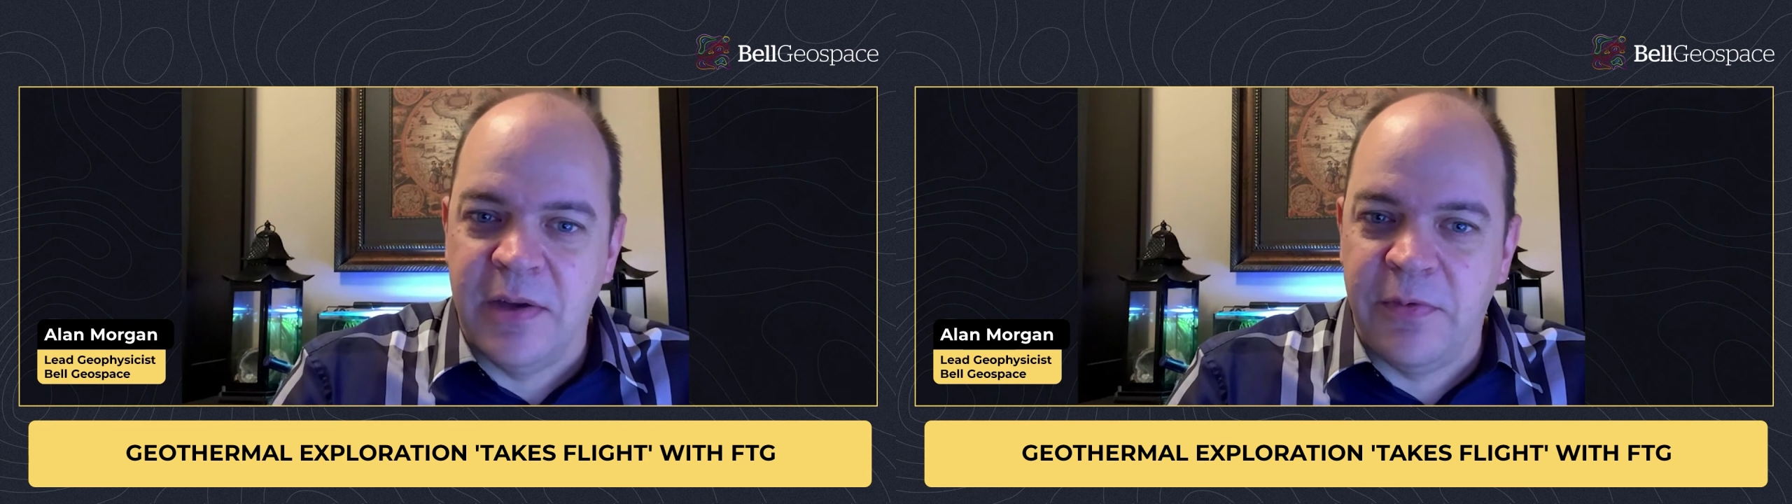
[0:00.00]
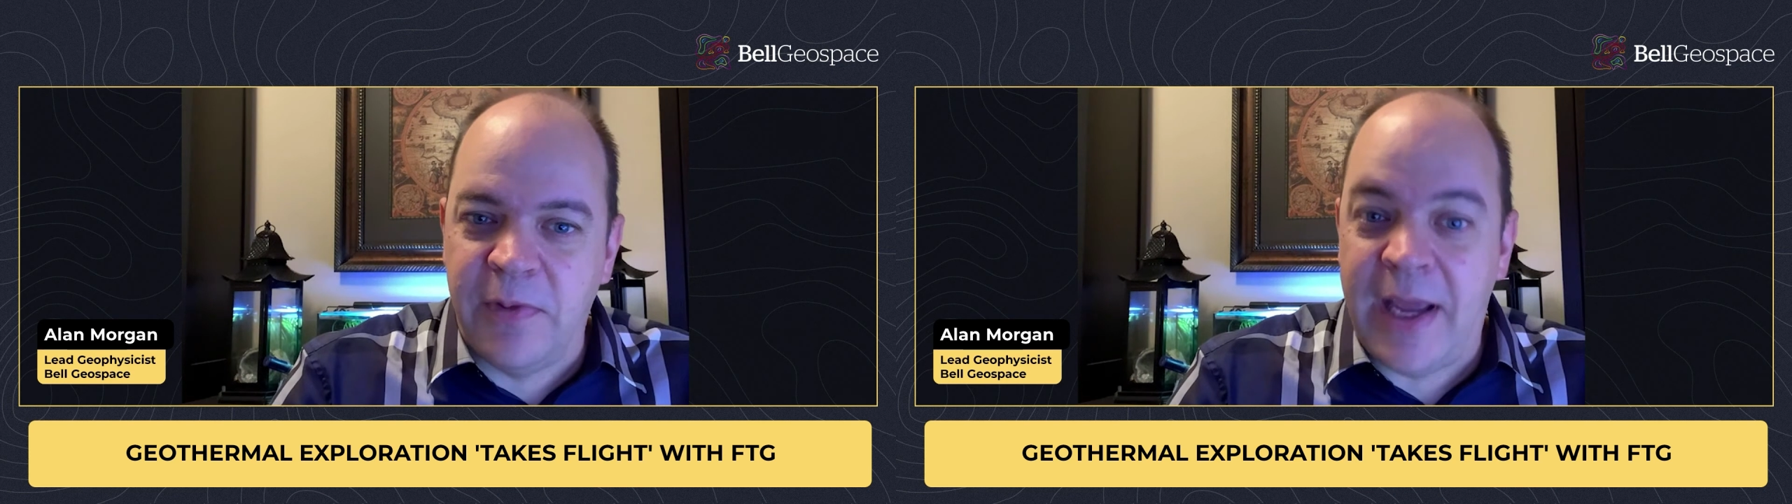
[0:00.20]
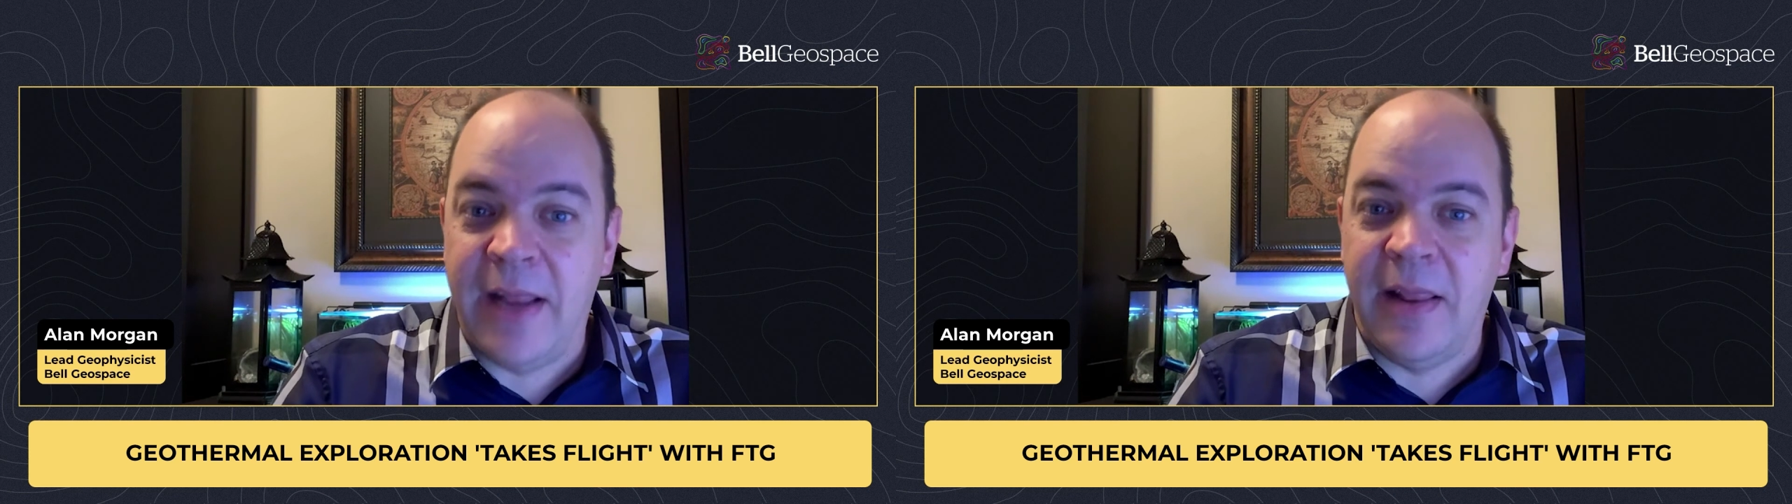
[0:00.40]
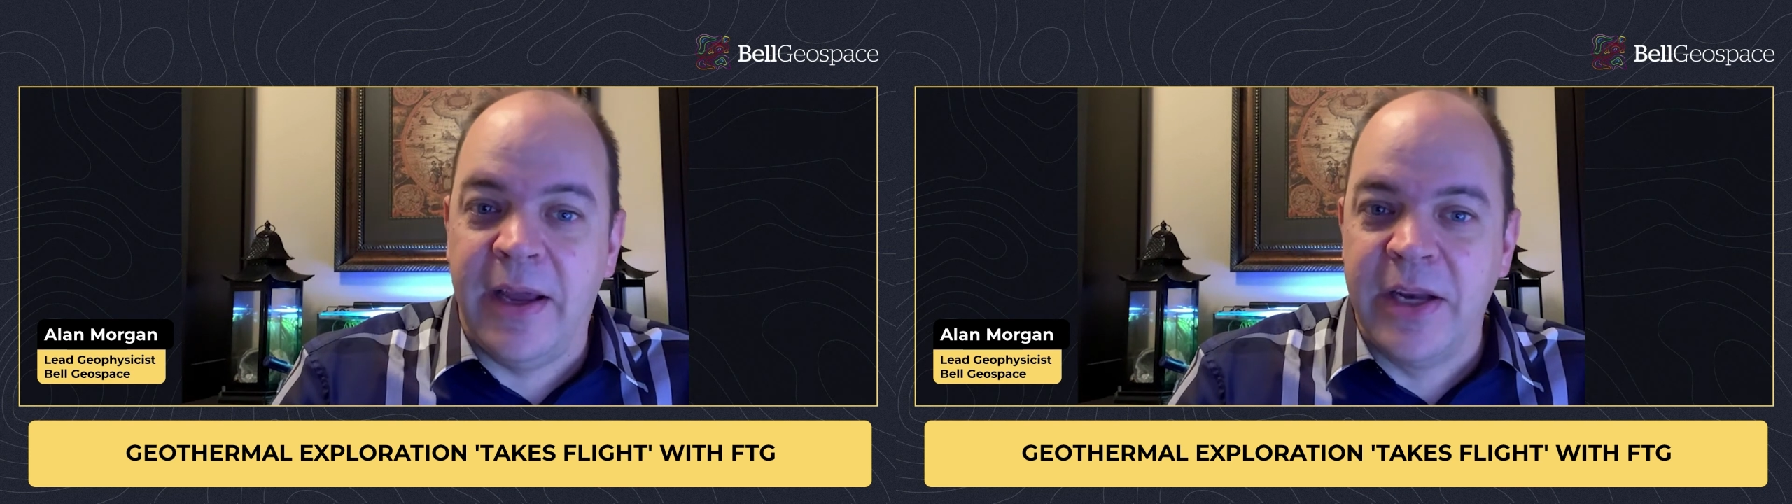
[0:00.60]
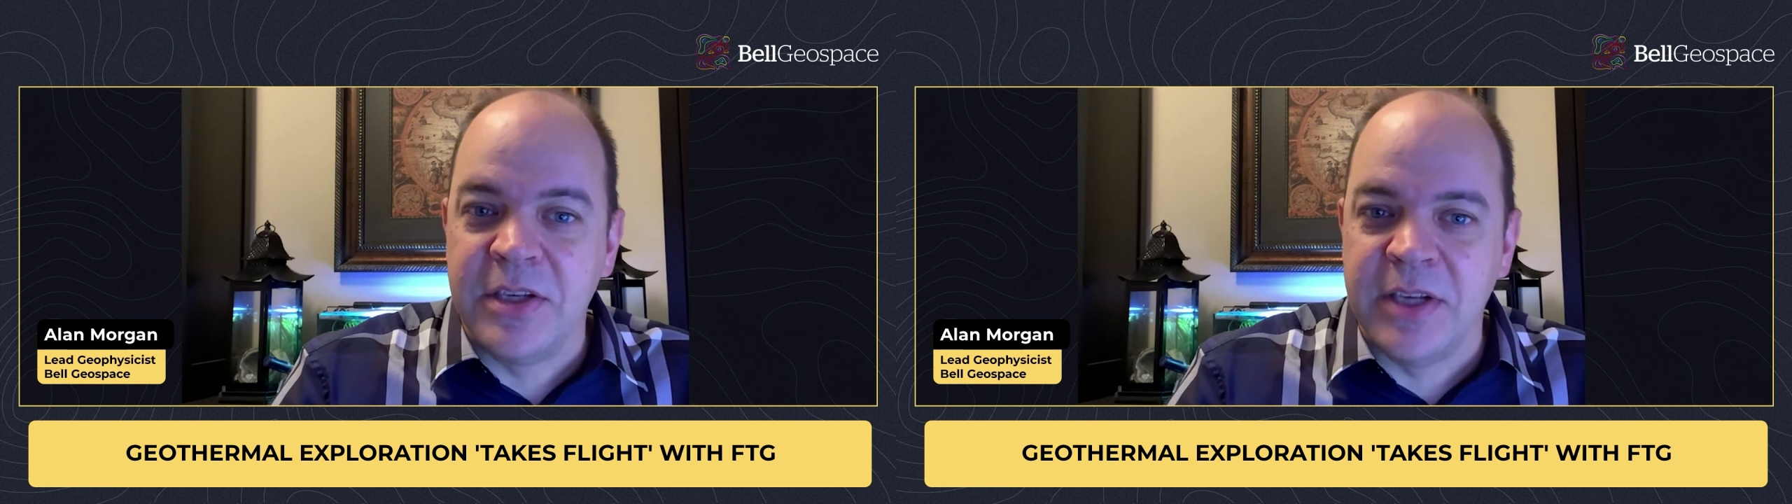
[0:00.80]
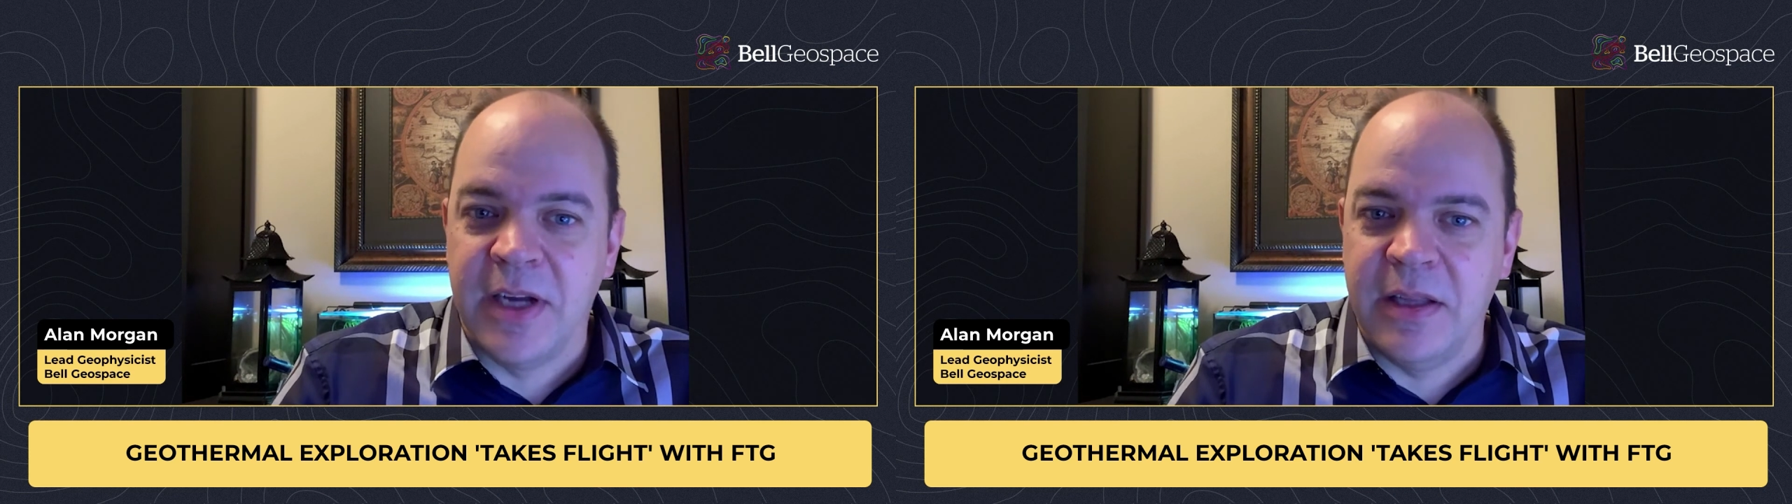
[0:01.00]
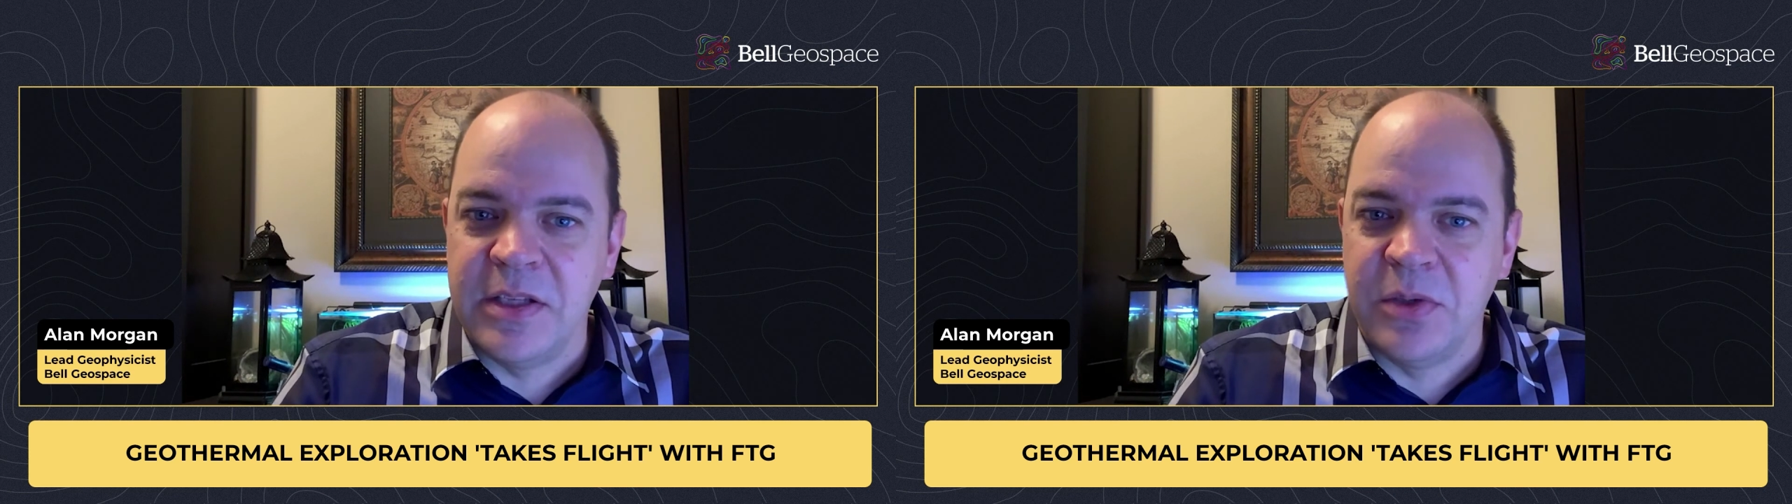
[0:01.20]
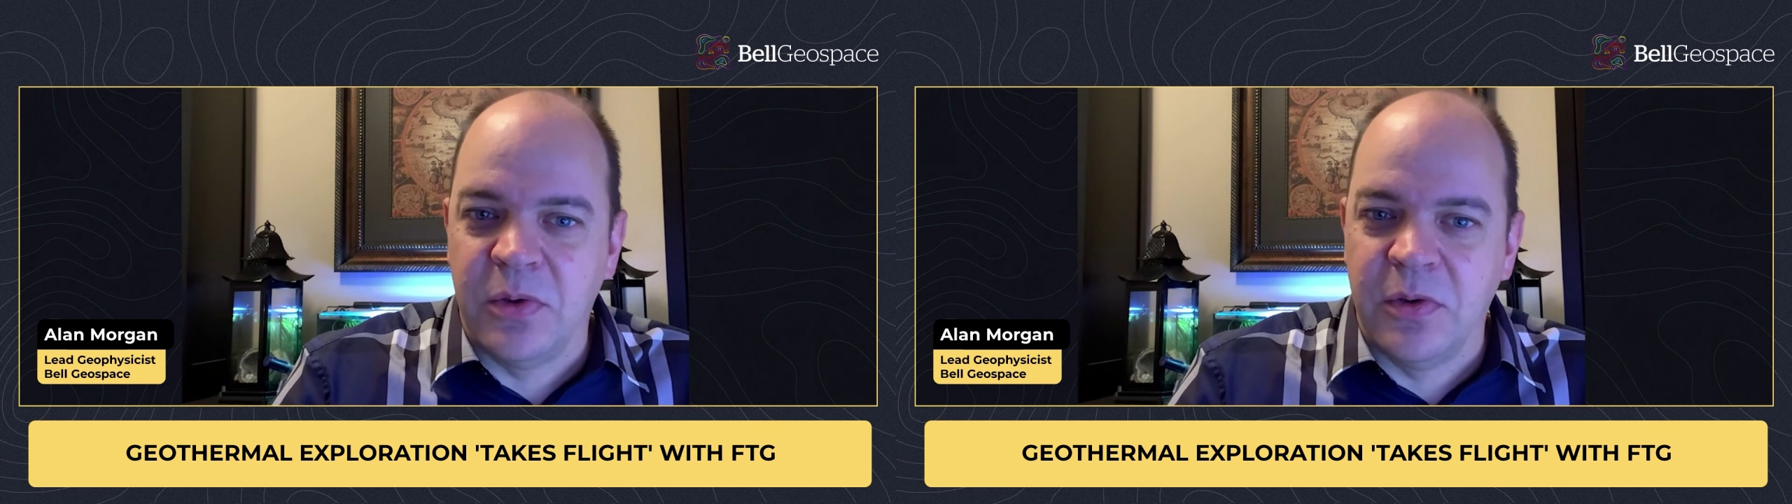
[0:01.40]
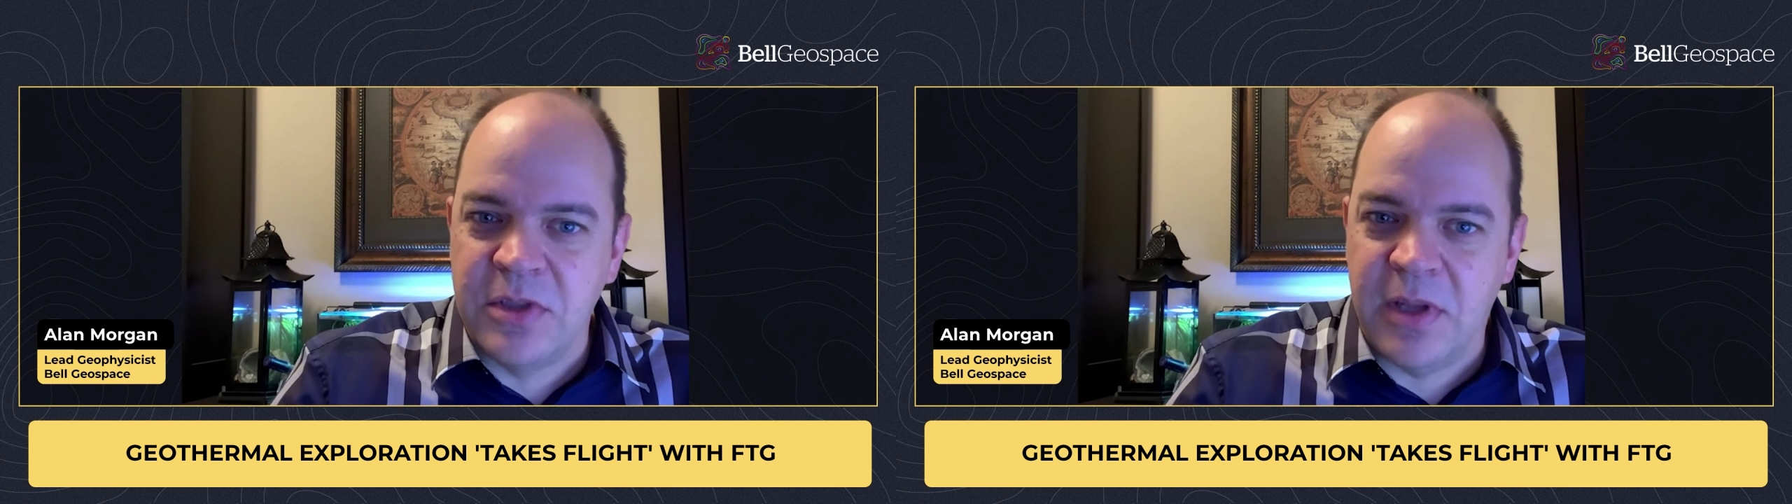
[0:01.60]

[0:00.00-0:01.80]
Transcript: flat-lying geology or